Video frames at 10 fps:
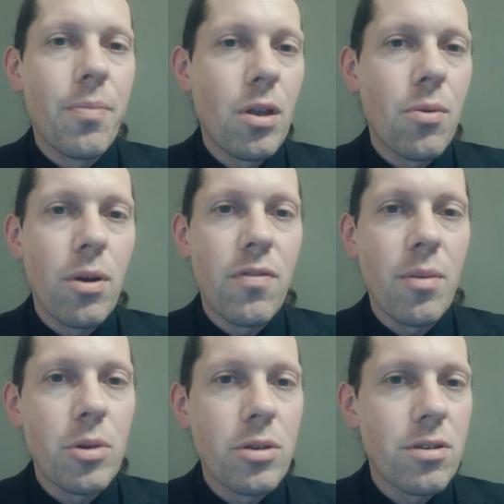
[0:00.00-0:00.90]
quite a
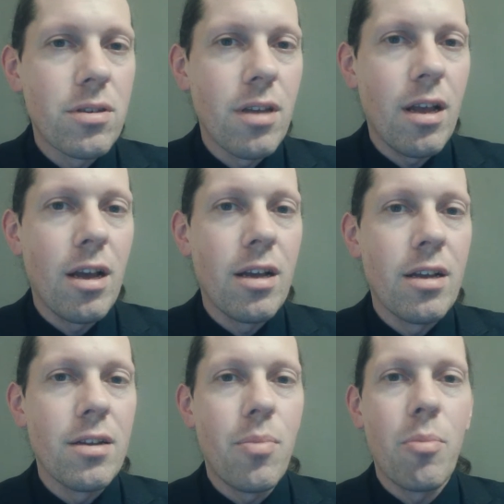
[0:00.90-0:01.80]
famous,
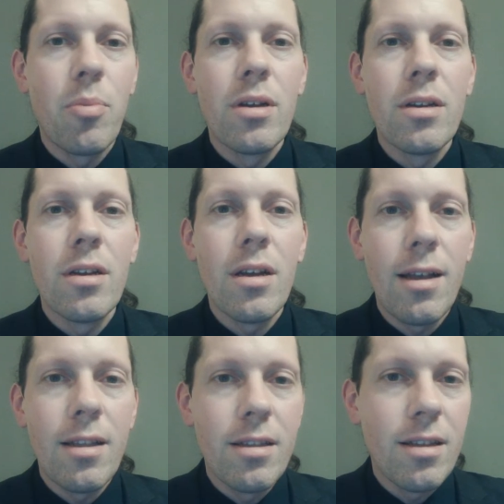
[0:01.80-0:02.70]
popular,
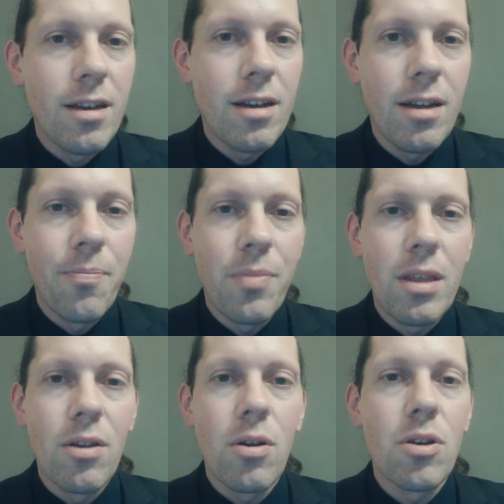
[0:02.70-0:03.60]

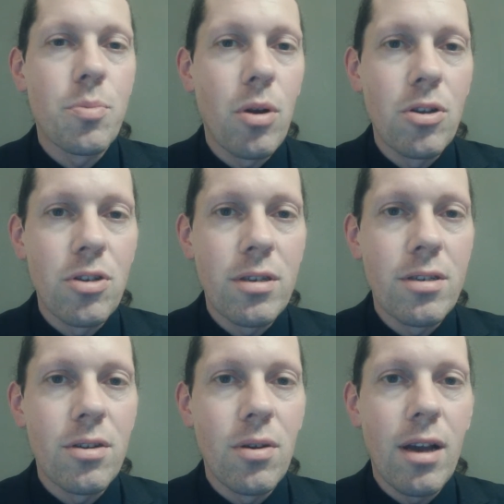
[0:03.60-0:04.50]

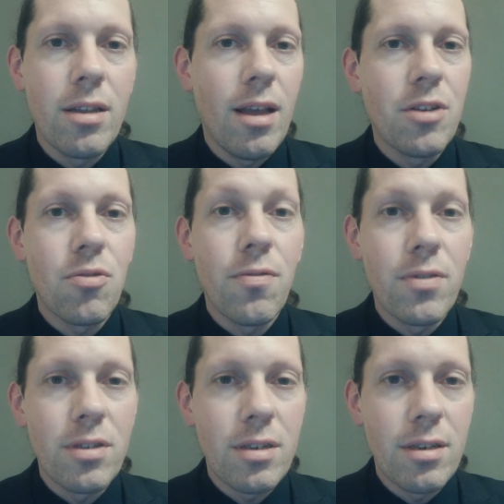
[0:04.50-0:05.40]
cosmologist,
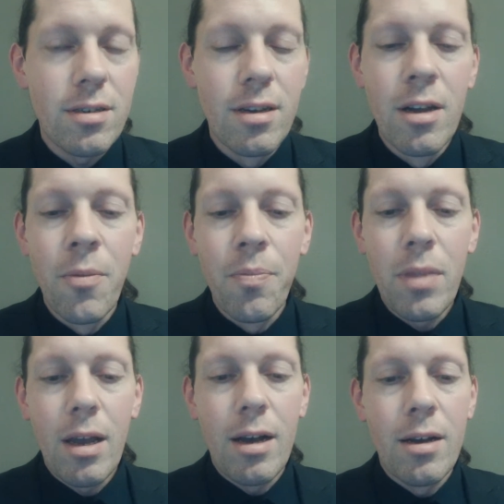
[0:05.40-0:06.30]
astrophysicist,
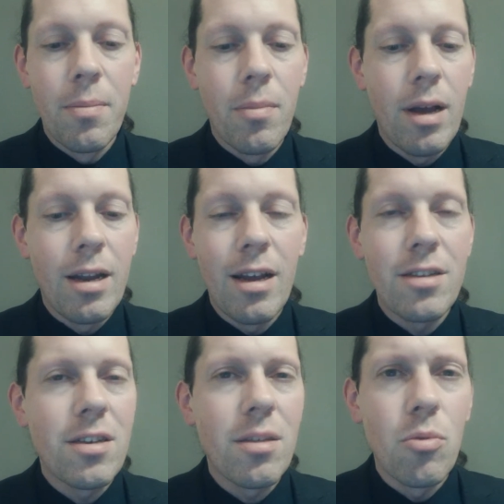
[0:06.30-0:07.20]
and I
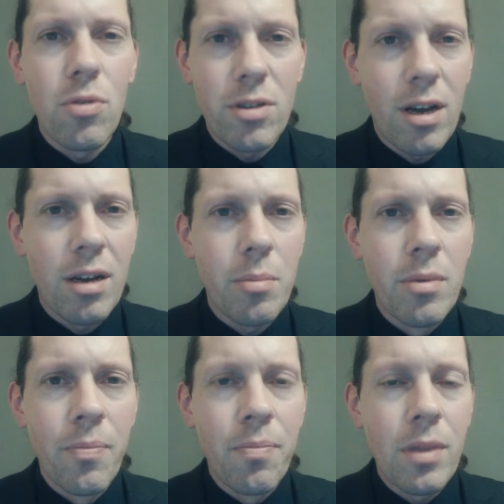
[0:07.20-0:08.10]
see them all the time,
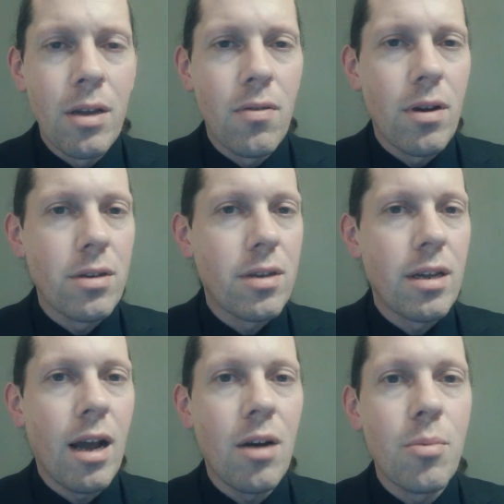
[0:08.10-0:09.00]
right?
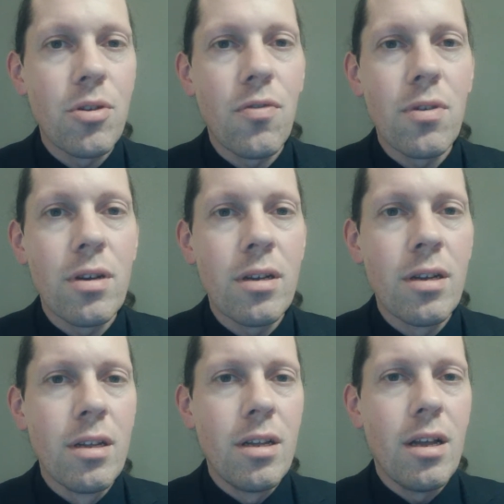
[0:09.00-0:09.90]
Saying how much of
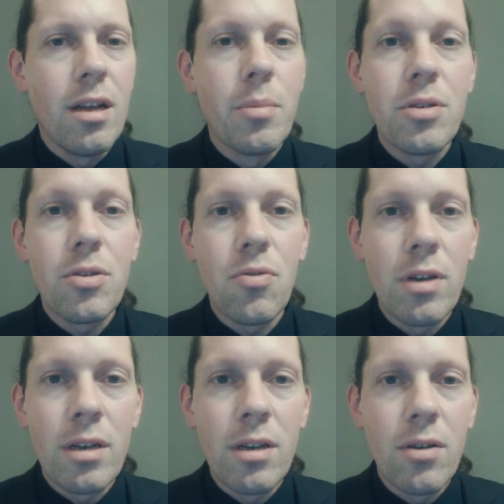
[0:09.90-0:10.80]
a
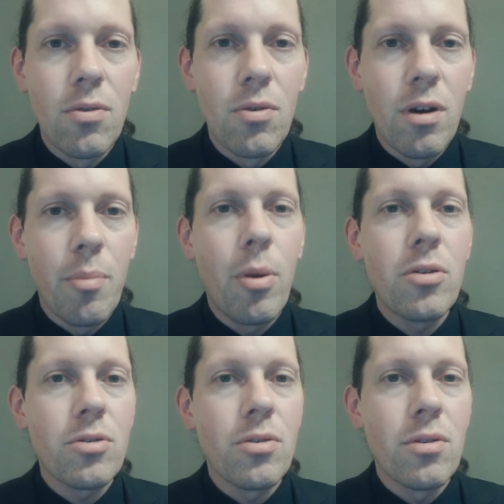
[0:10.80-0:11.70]
mystery or a
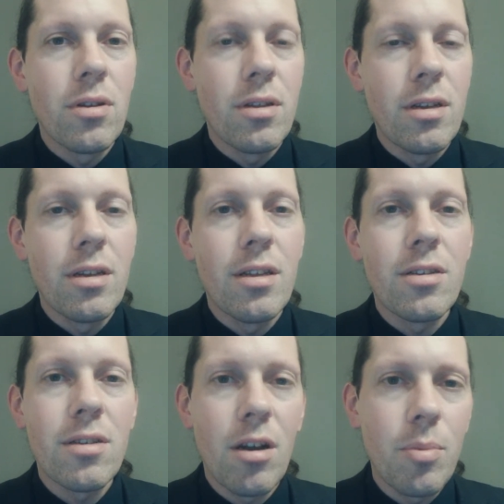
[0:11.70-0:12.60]
puzzle
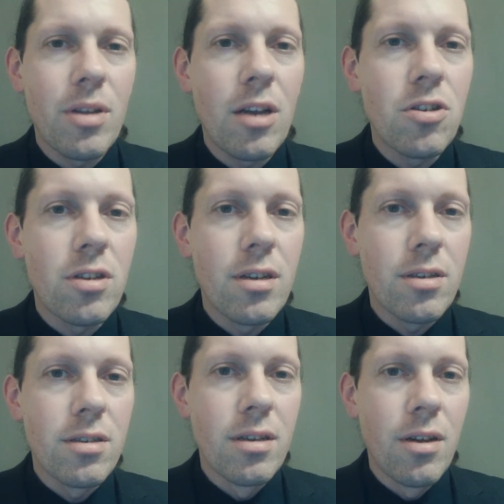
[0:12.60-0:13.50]
this Hubble tension
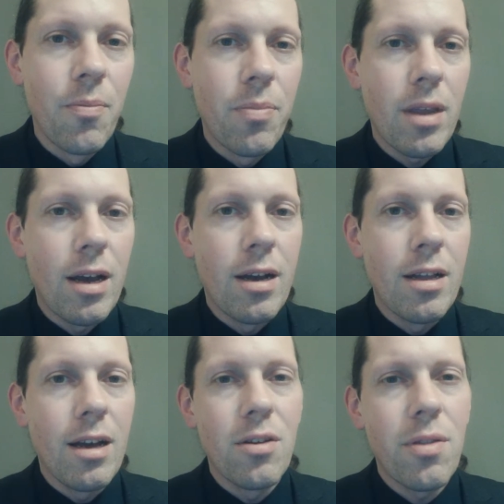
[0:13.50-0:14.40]
is.
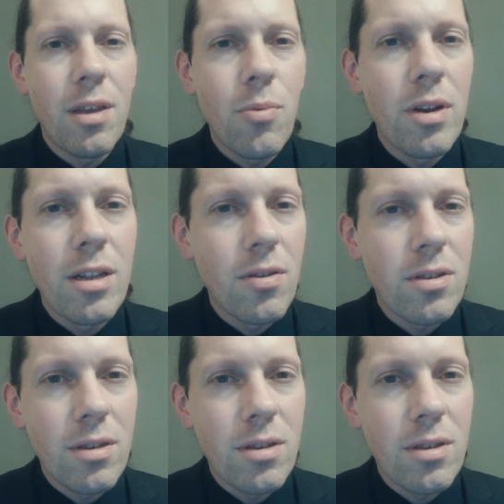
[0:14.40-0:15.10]
I don't think we need to.